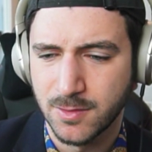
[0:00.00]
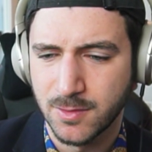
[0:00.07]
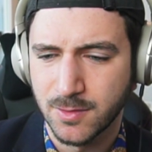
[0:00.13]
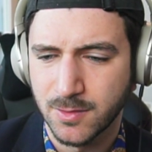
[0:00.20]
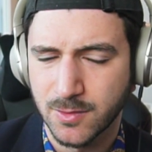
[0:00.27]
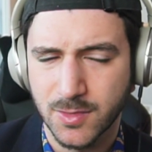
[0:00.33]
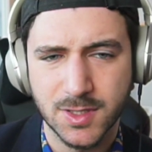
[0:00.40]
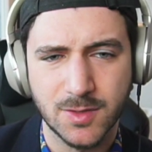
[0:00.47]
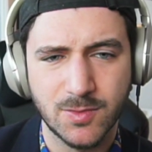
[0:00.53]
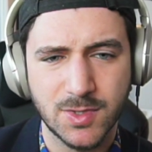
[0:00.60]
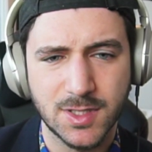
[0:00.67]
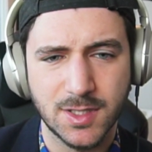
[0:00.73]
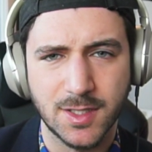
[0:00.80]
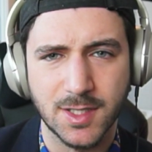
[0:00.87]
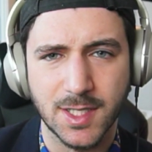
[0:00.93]
What's
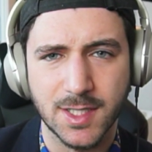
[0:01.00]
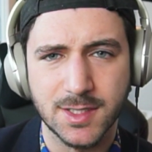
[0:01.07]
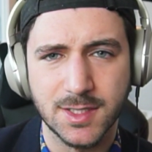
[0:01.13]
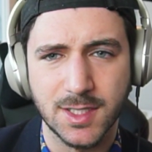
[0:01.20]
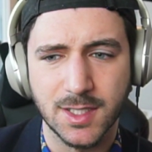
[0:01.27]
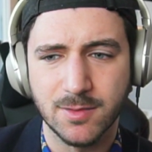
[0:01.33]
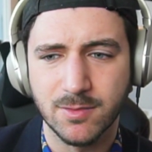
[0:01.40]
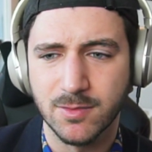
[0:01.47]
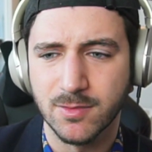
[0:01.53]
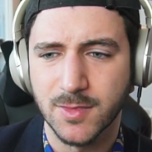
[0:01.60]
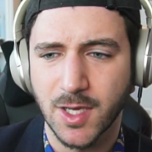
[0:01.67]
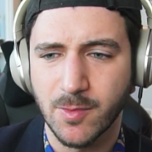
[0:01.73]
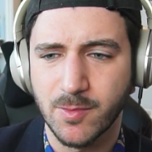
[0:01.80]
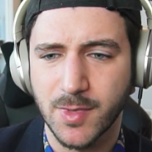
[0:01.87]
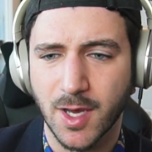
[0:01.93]
the name of that city?
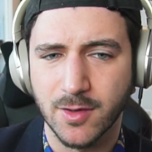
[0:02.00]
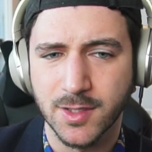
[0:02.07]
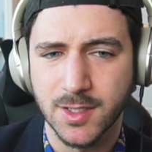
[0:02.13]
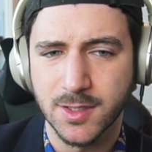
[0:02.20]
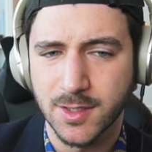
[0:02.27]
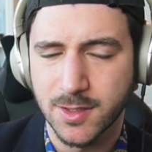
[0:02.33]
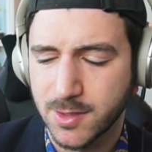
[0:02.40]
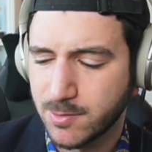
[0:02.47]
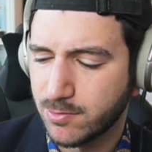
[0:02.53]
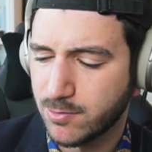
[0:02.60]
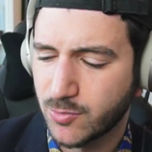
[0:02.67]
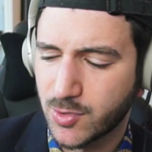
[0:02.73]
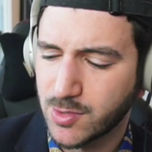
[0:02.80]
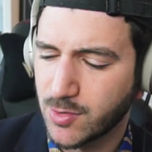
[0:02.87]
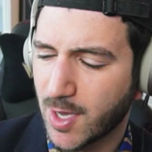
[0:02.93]
Help me out.
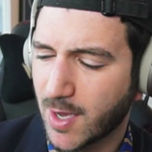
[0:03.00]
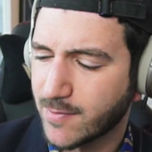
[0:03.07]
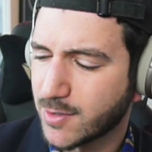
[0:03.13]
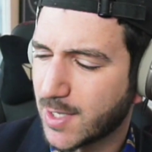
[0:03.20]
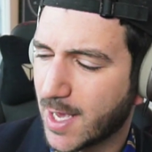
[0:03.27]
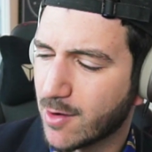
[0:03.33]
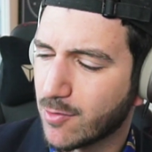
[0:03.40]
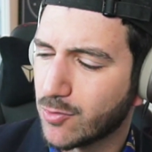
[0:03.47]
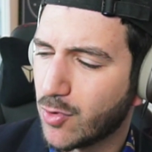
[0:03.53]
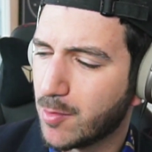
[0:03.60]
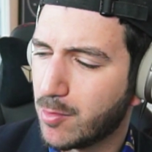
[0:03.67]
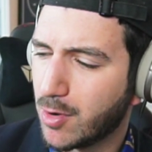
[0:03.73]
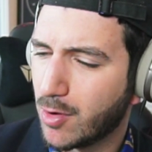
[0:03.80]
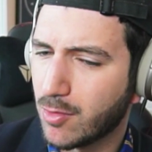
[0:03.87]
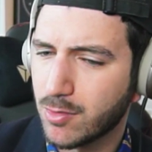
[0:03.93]
Where you have to like row a
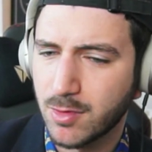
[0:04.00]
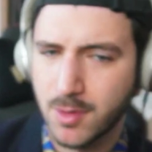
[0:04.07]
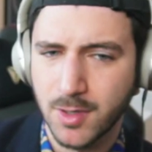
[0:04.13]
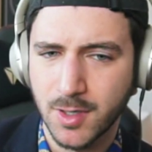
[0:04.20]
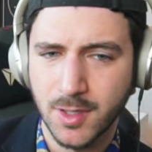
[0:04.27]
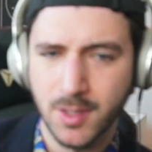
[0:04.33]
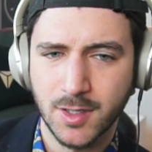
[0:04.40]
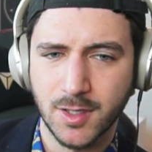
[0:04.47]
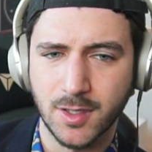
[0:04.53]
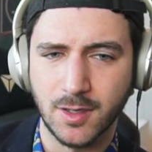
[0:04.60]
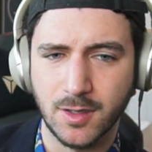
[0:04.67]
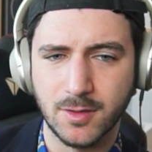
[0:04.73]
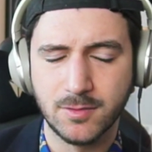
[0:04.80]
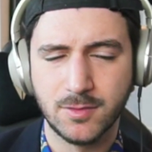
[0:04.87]
boat, you know?